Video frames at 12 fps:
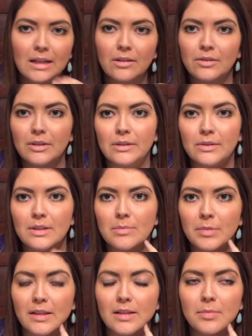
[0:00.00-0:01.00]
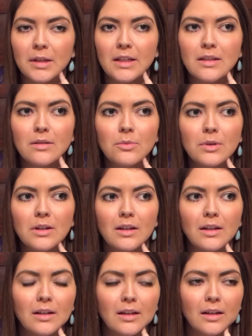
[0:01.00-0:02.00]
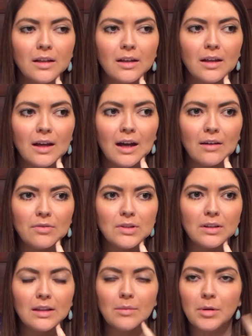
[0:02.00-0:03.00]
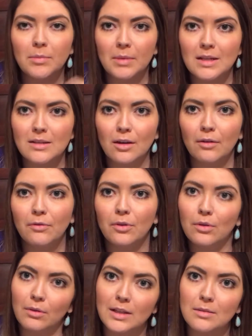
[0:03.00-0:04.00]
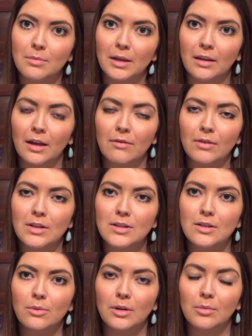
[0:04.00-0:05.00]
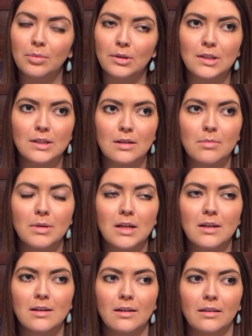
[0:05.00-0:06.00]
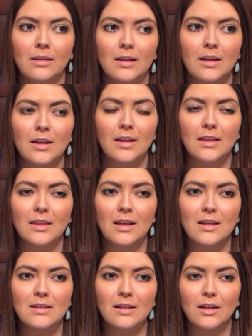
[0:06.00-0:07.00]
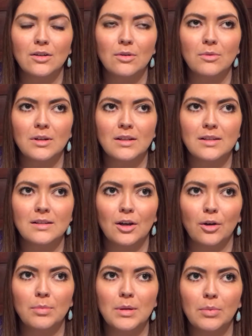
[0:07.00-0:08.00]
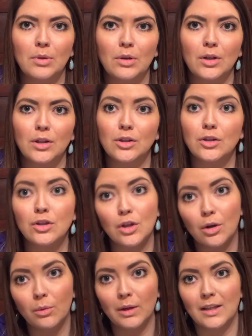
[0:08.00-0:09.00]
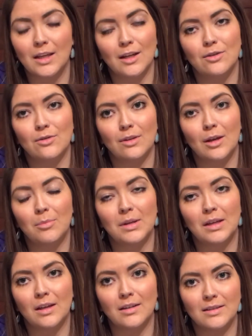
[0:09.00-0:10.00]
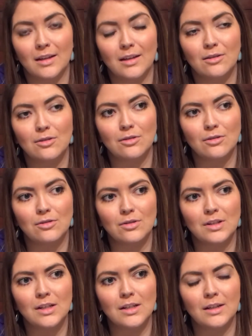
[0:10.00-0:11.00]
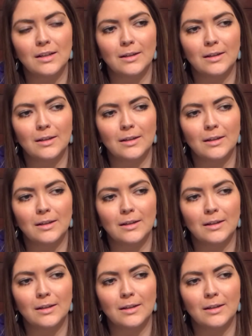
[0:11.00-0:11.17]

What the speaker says: don't know how to explain this, but I didn't want to have to limit myself for the rest of my life. I still want to participate in things, and I don't want to tell people, no, I can't do that because I had surgery.